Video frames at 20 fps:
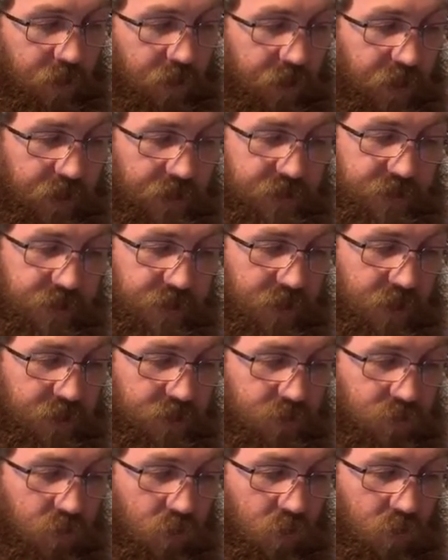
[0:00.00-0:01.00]
next thing that
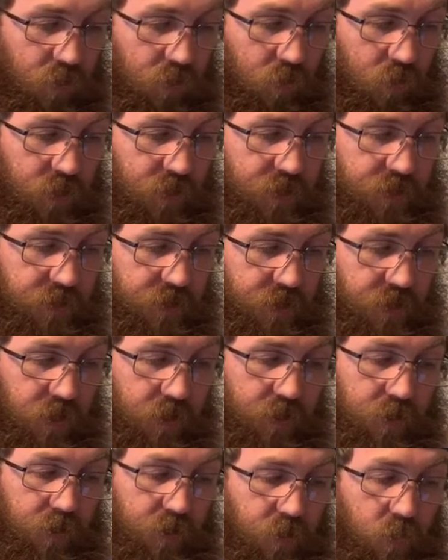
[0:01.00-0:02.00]
sold was
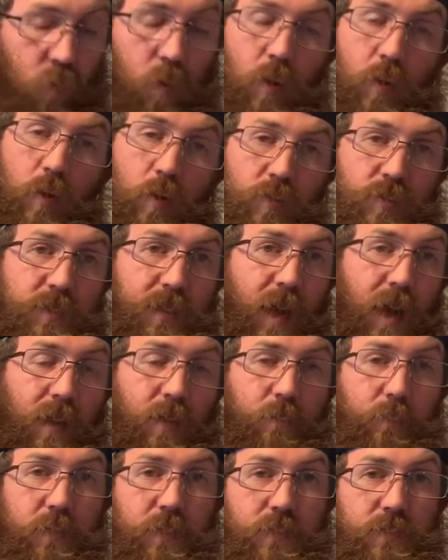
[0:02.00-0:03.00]
another one of those
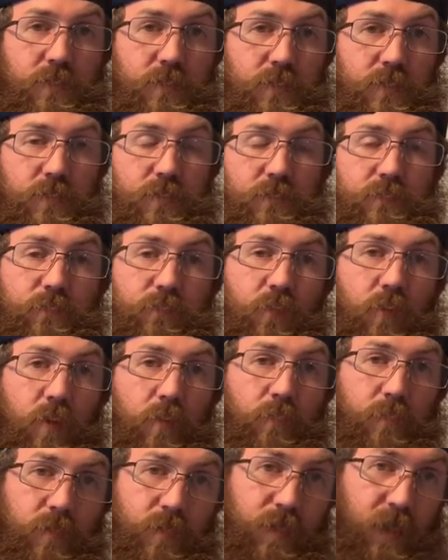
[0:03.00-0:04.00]
dollar pieces
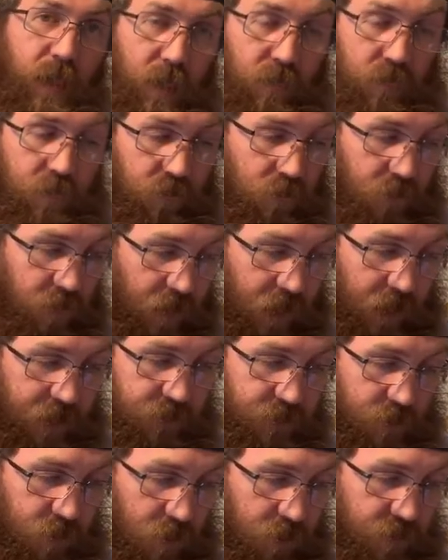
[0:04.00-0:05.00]
from the dollar
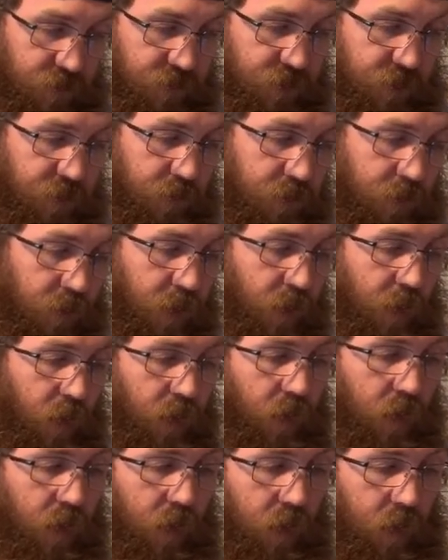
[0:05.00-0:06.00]
glass yard sale.
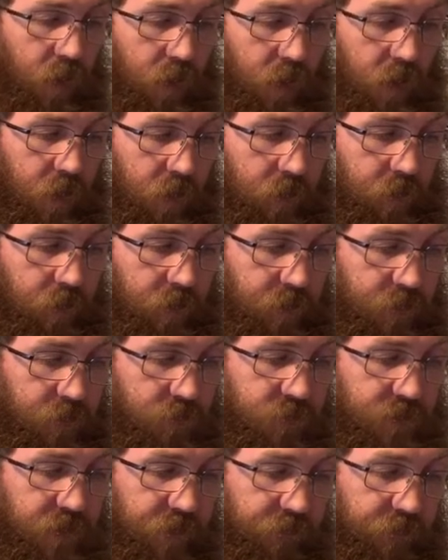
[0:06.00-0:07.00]

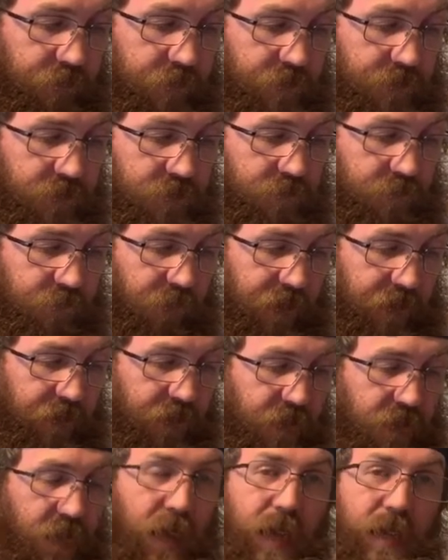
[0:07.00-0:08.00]
This was a vintage
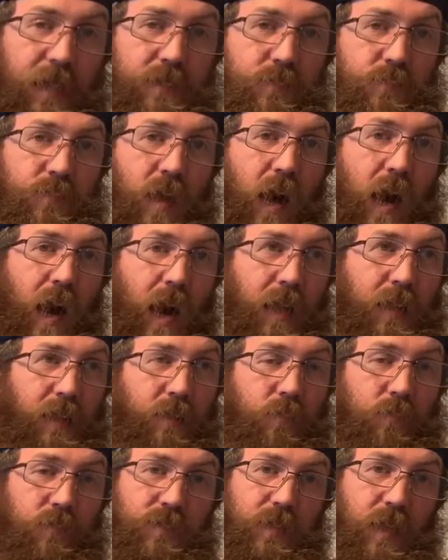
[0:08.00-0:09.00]
Fenton glass.
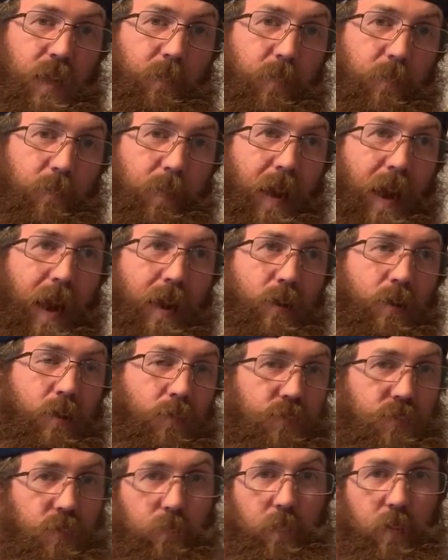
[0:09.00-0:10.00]
Holly was the name of the pattern. It
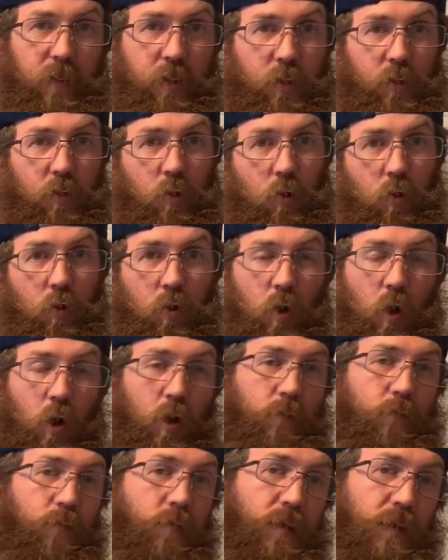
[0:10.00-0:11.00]
was a marigold
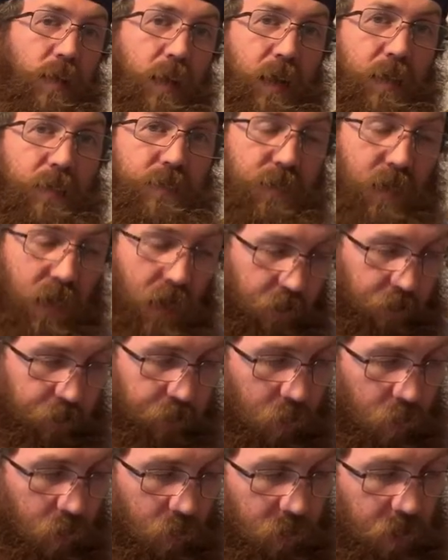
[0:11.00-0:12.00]
carnival glass
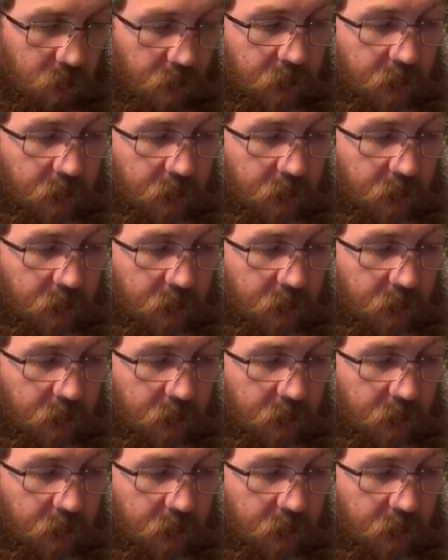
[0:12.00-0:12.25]
compote,